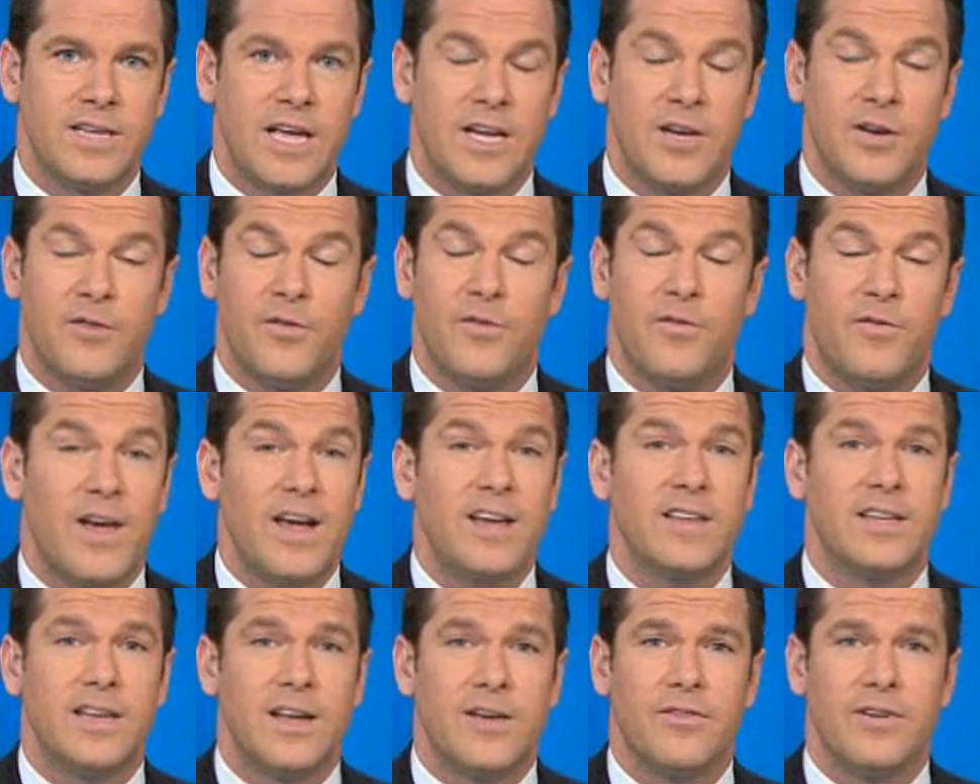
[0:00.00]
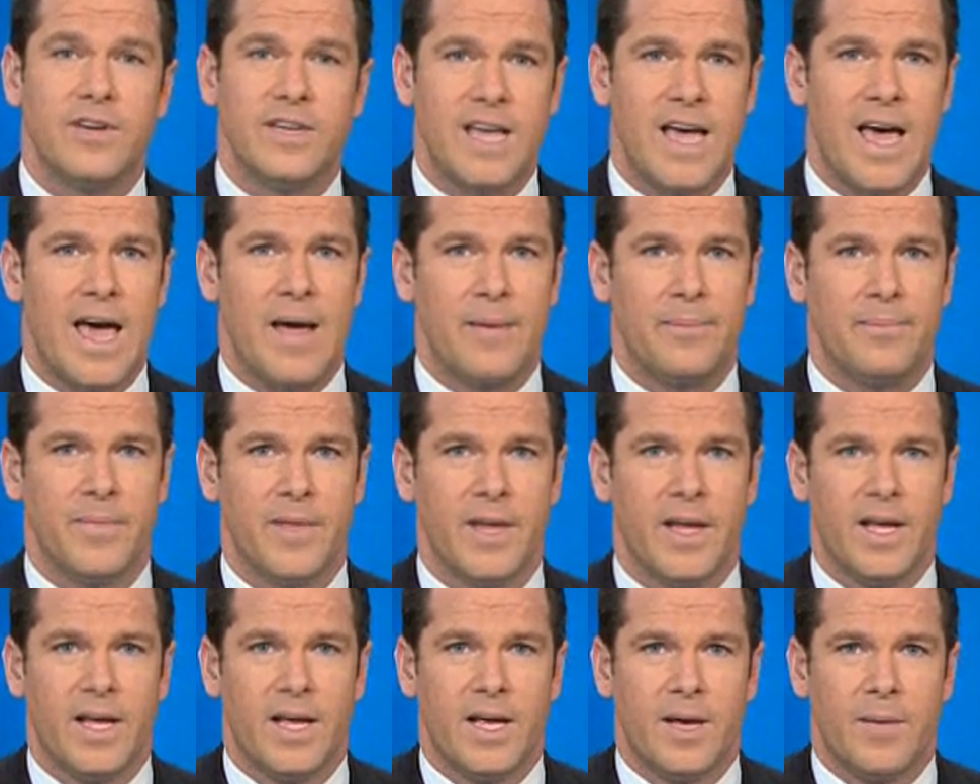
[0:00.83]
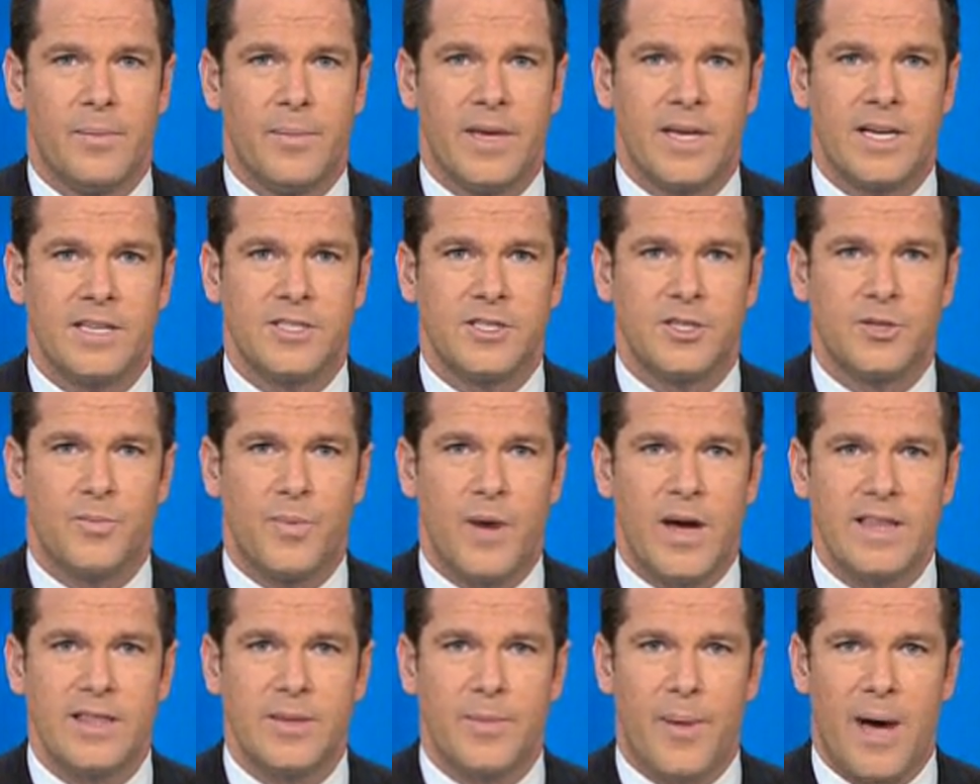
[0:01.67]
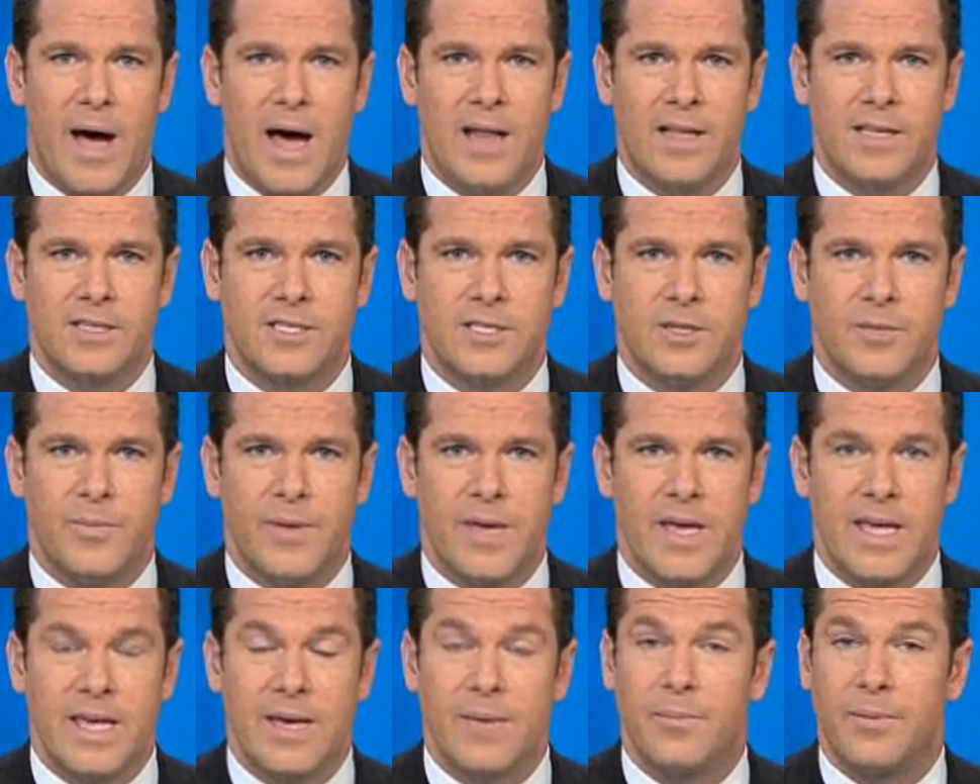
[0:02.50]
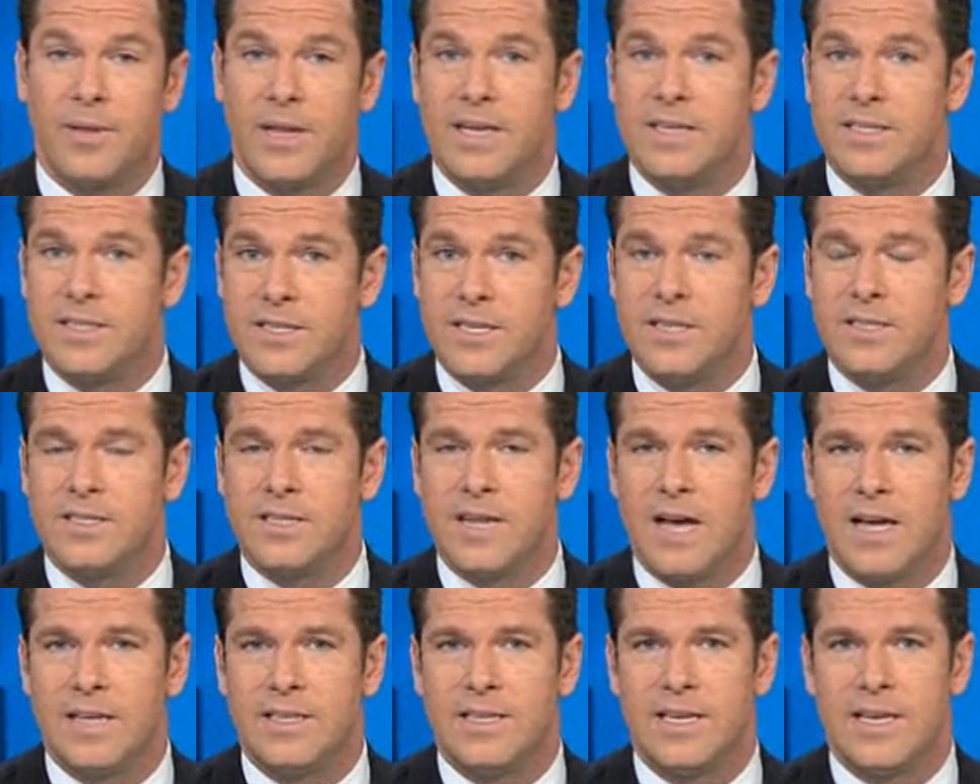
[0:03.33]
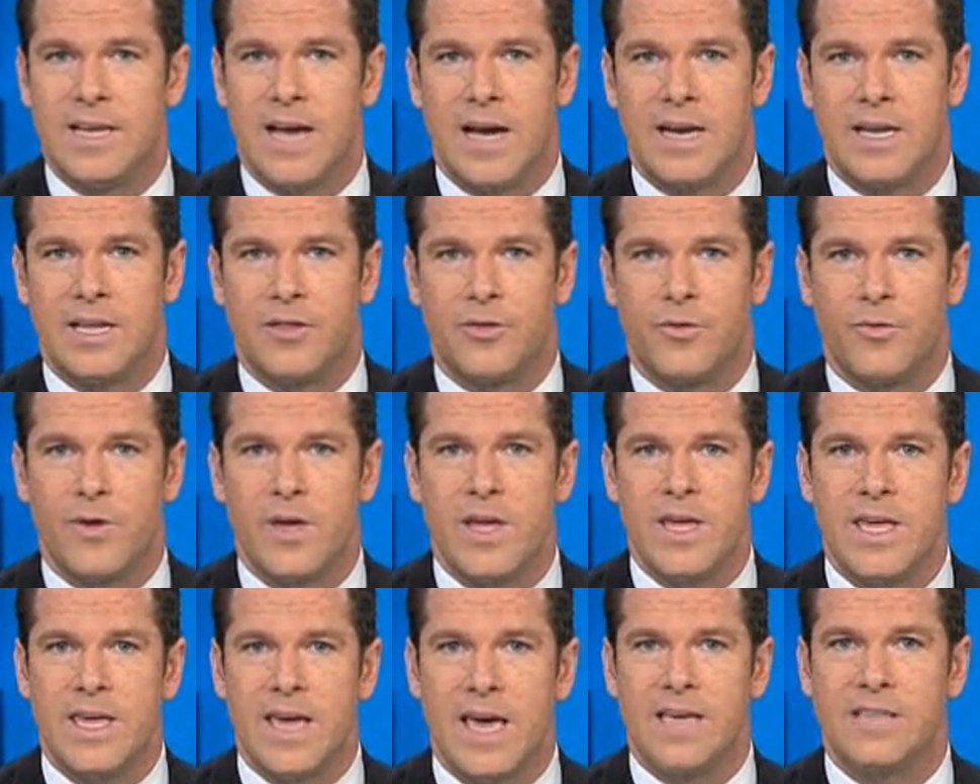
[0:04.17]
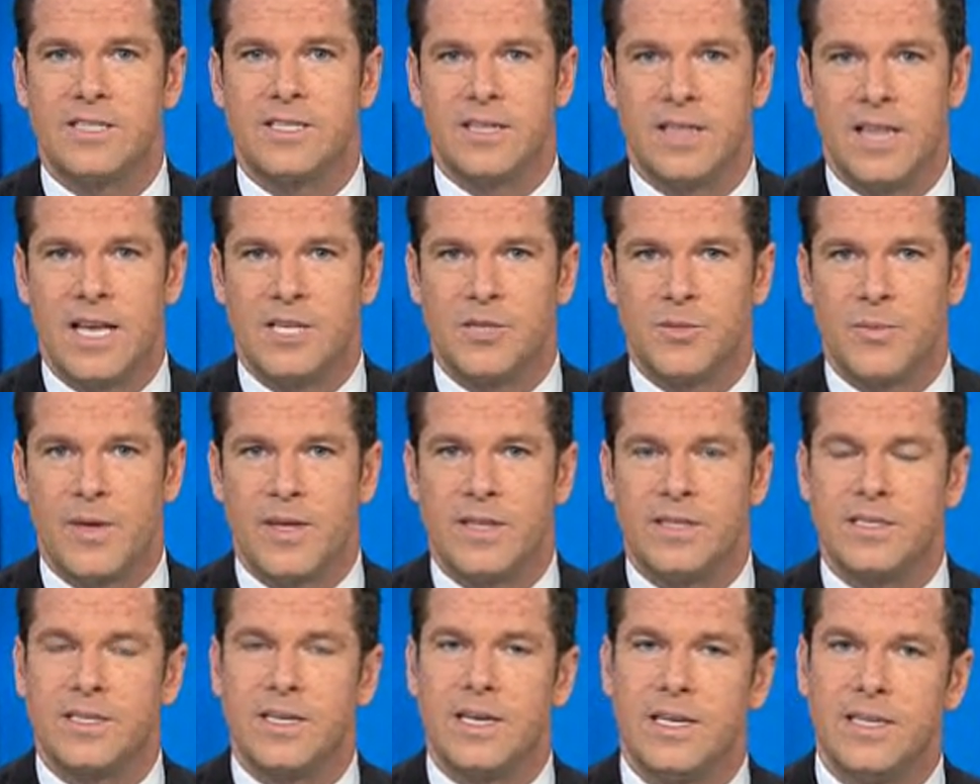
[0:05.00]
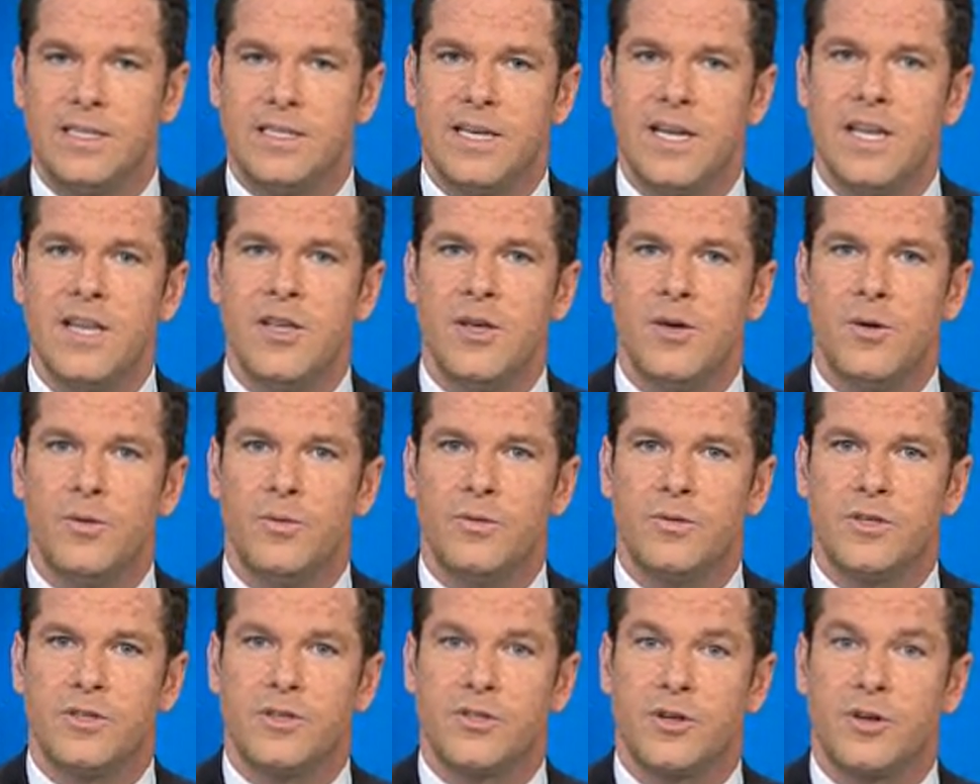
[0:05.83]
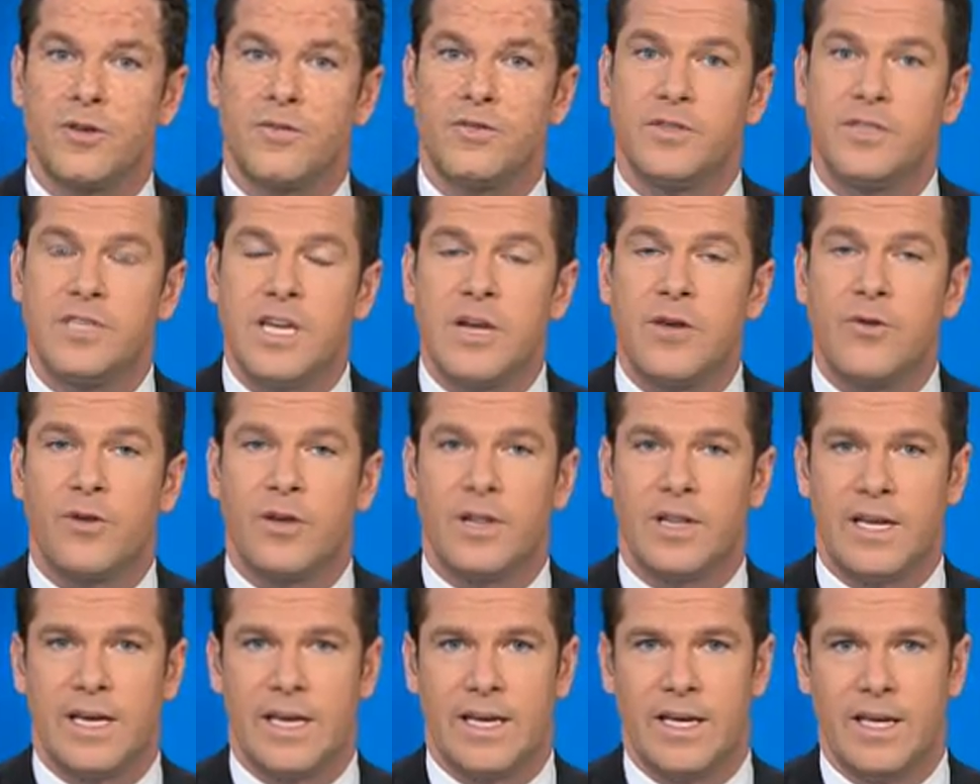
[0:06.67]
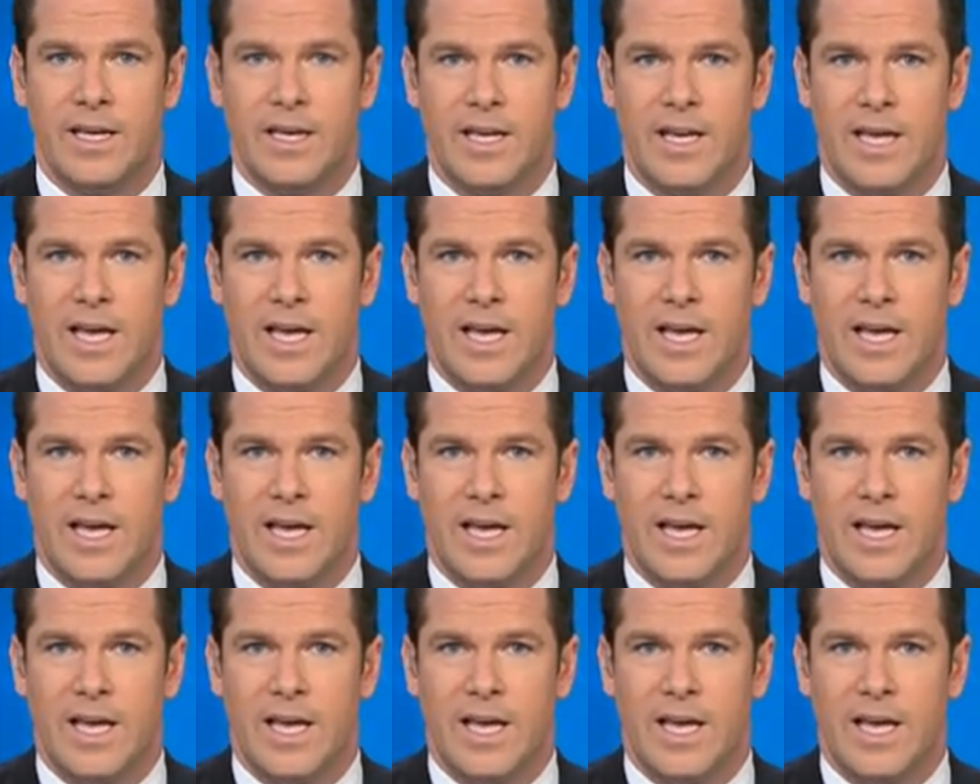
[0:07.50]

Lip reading: and affected every day. Because despite the policy being in place since 1993, gays and lesbians continue to serve secretly.